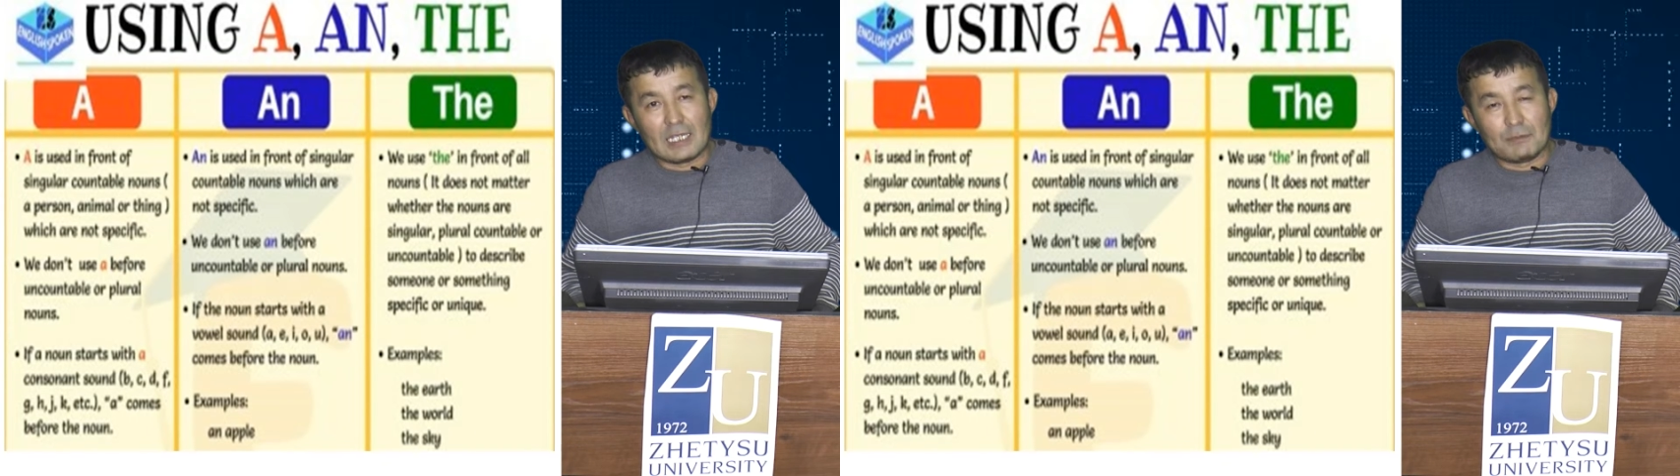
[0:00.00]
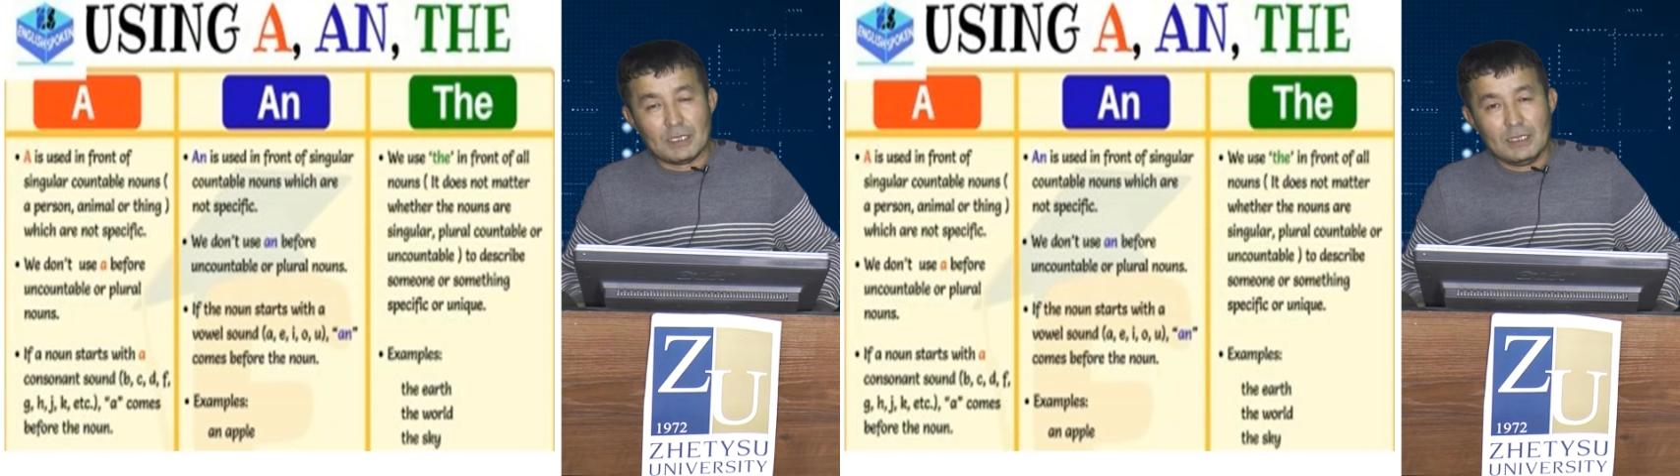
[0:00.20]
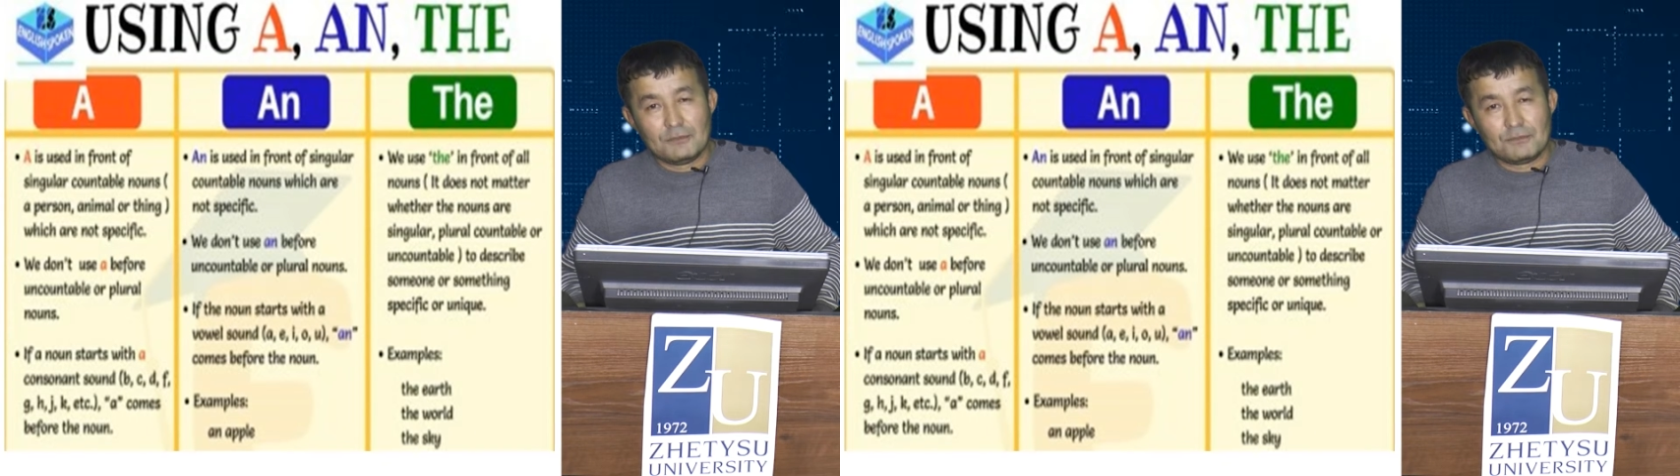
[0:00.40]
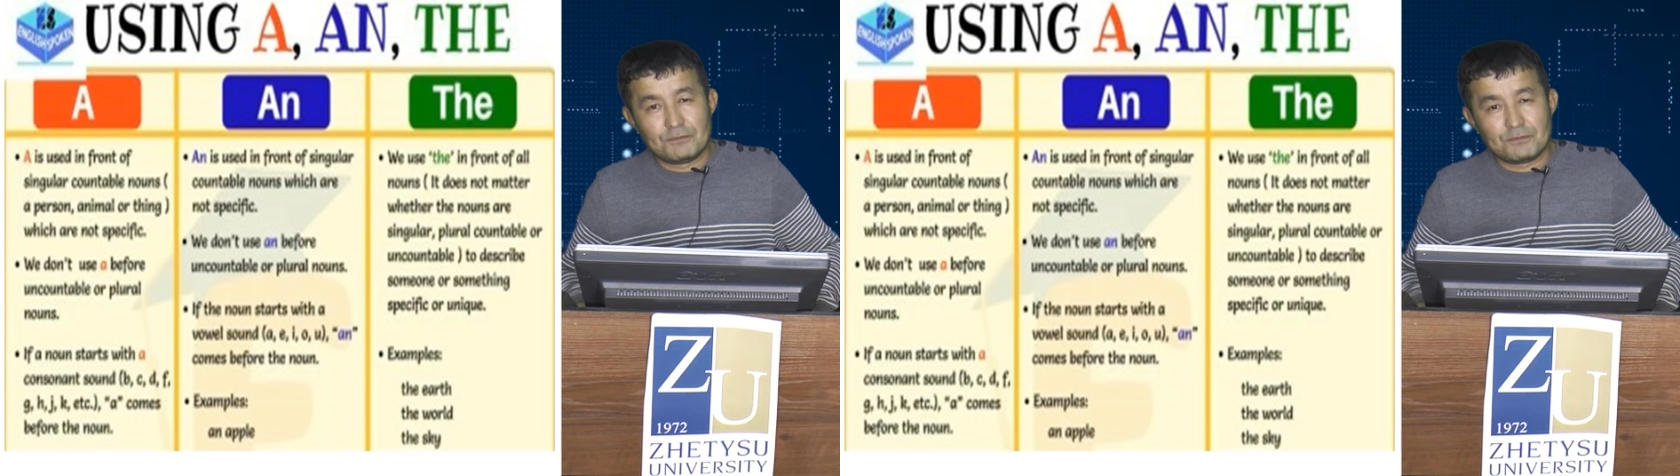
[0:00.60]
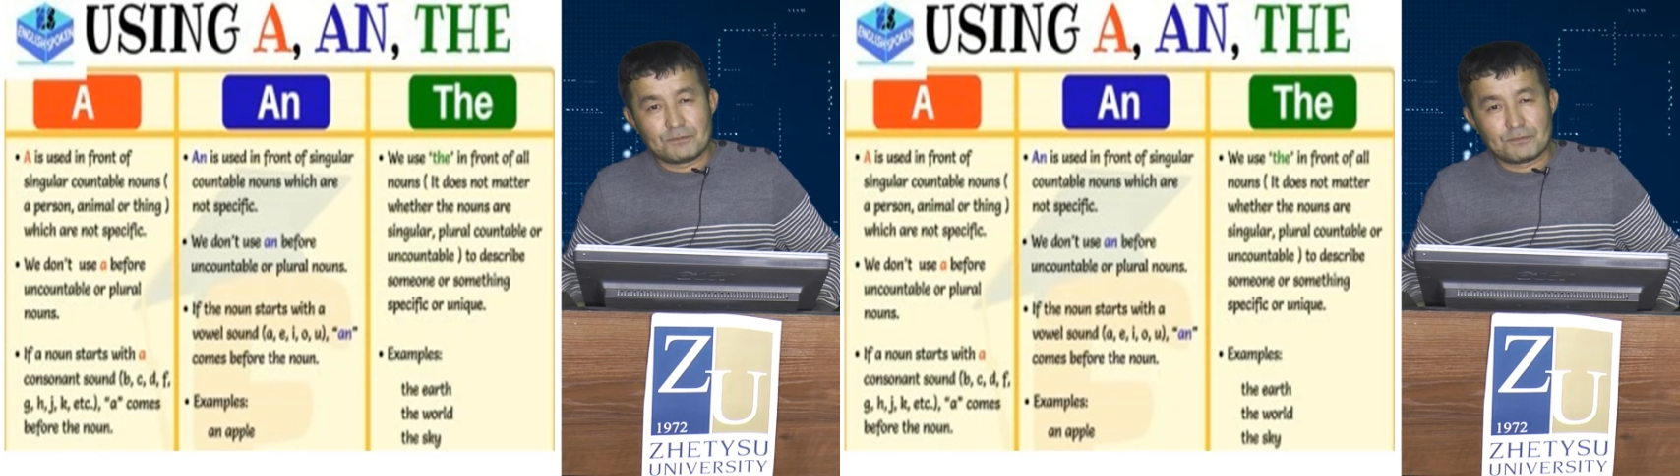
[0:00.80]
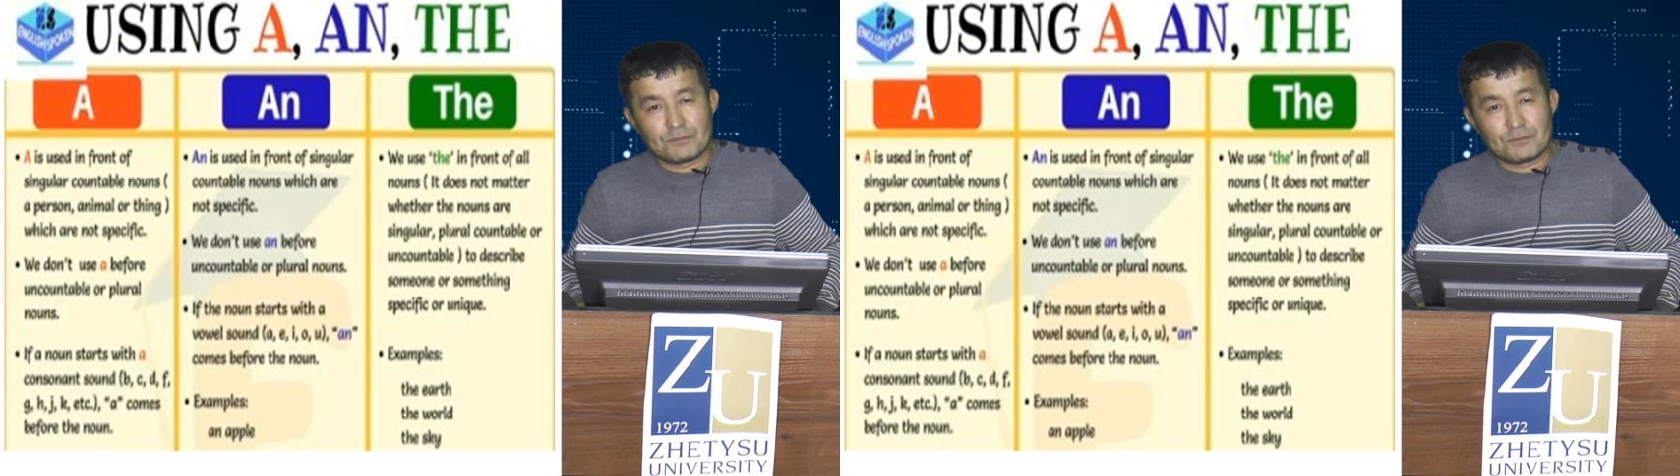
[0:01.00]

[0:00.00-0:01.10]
an apple.